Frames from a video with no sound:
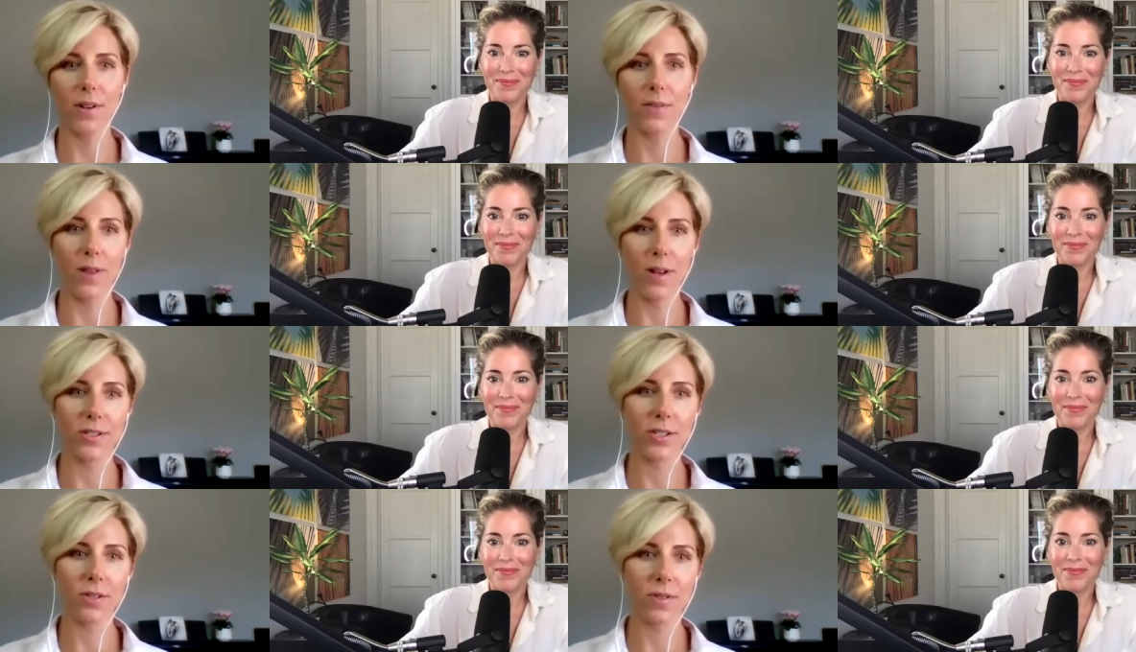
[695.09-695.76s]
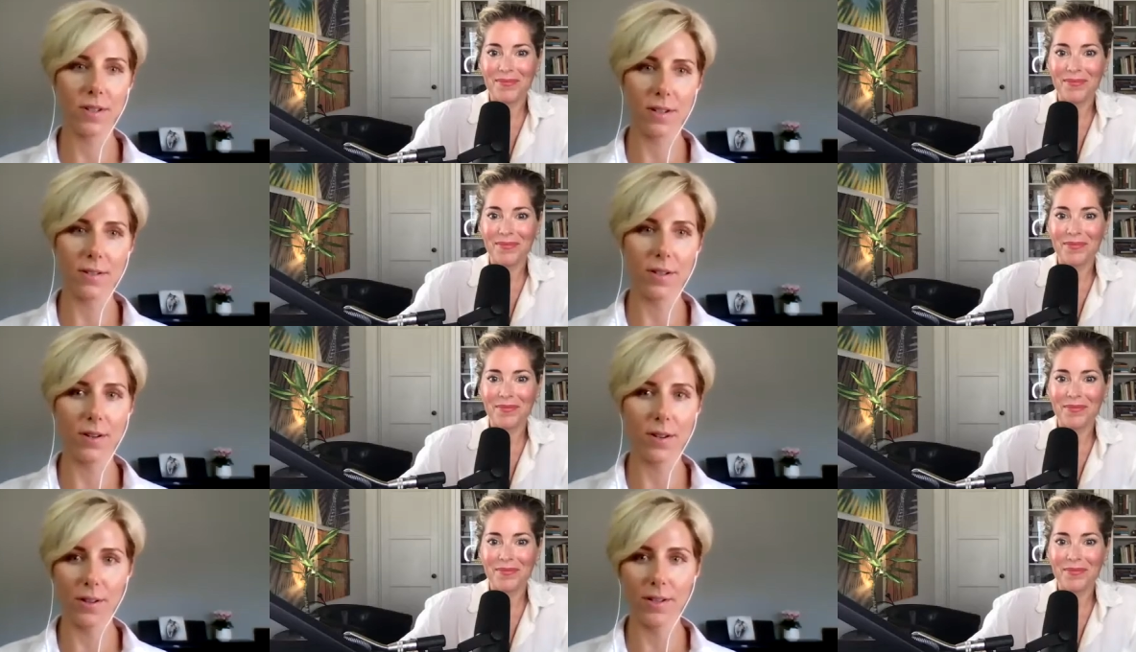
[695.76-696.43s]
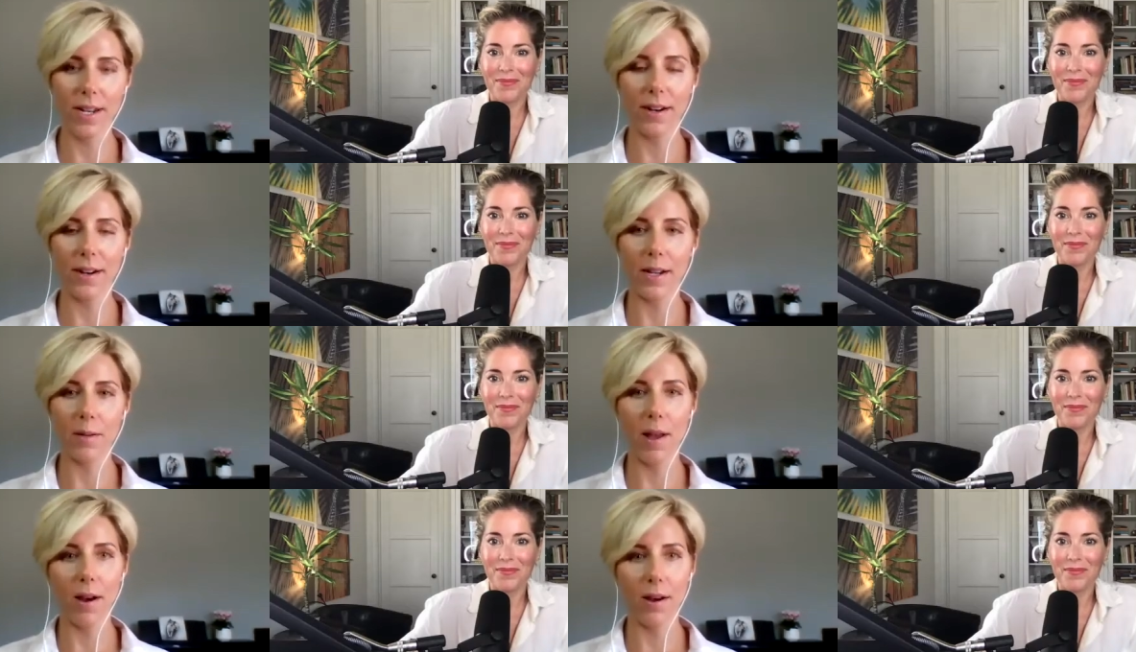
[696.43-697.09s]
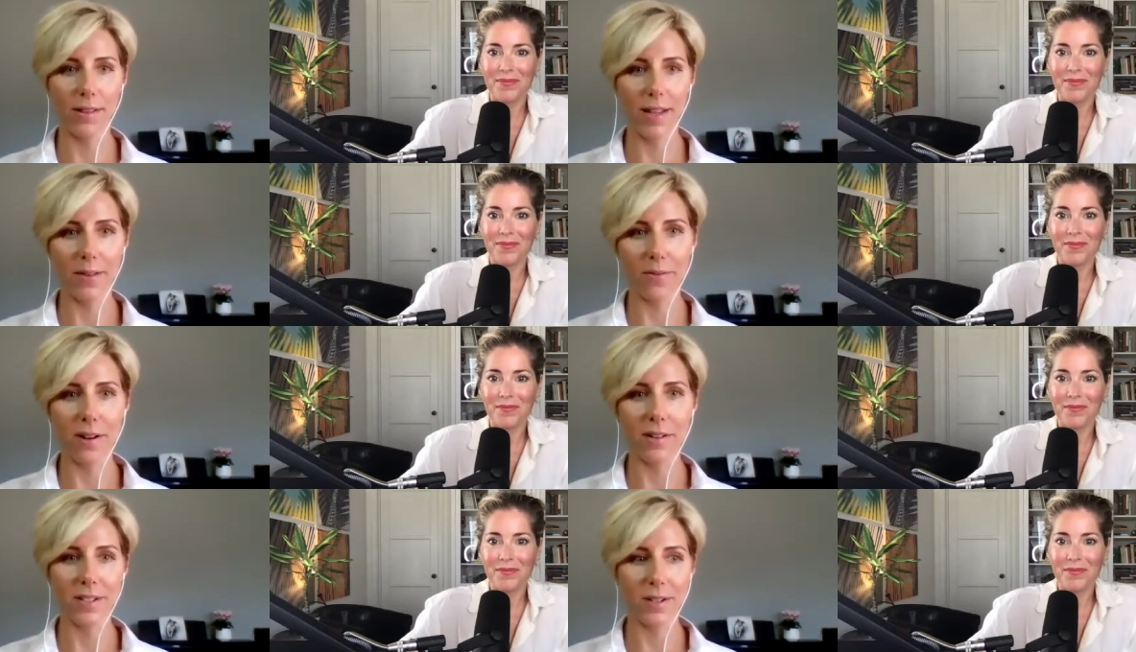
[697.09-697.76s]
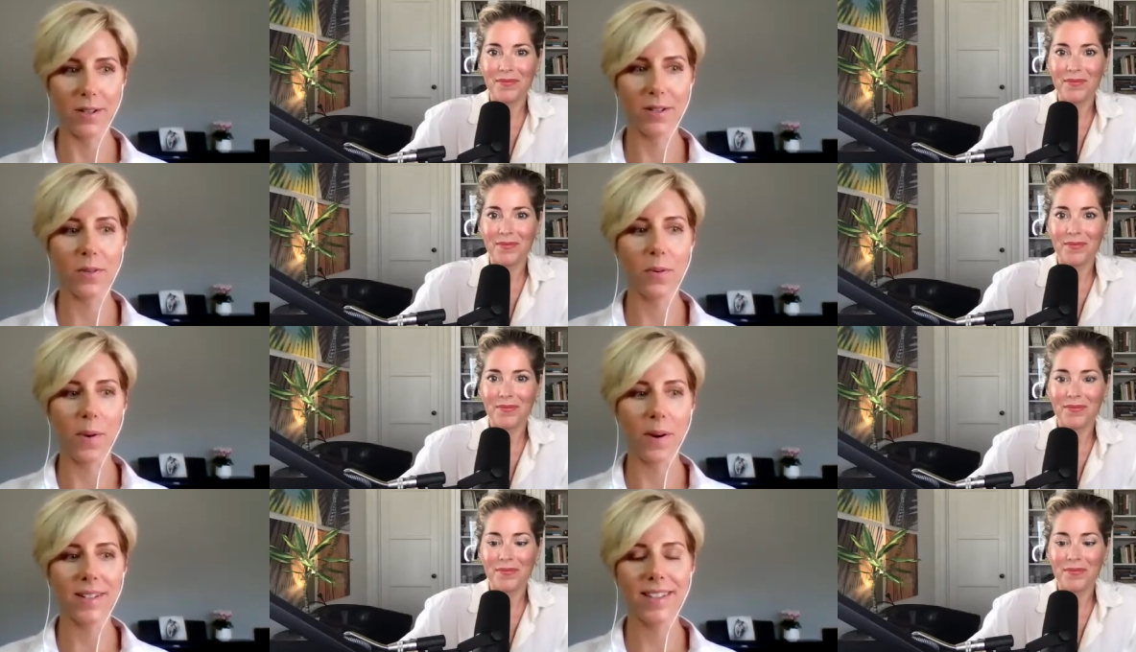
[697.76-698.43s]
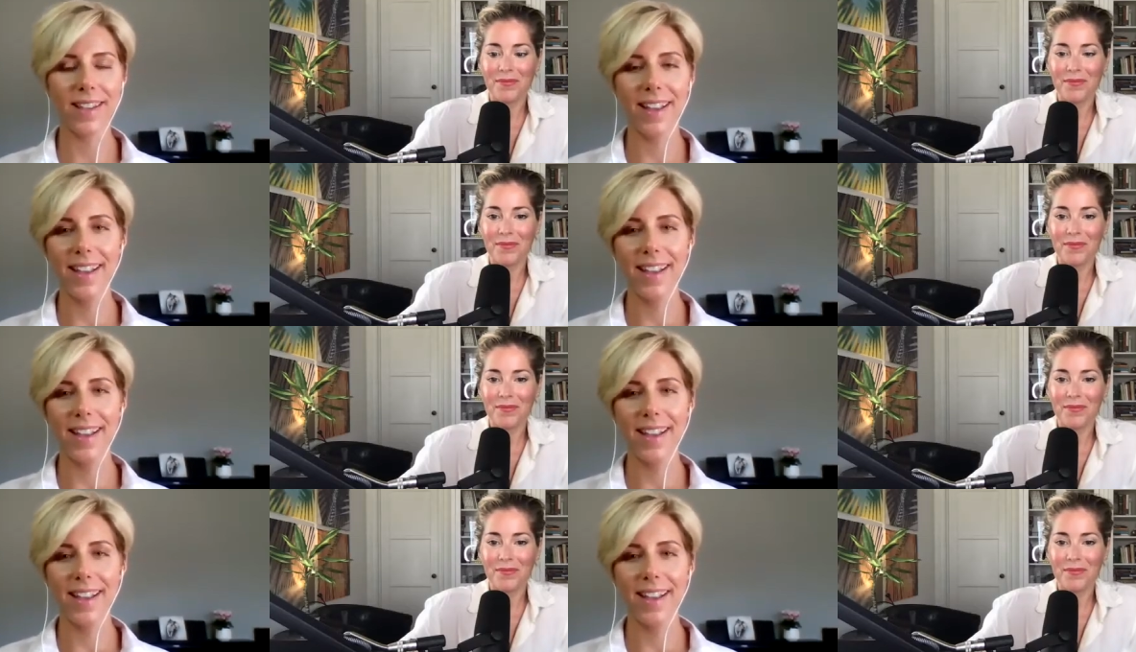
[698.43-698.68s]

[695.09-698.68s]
Speaker 1: of launching Crystal Dawn Culinary and my online raw desserts course.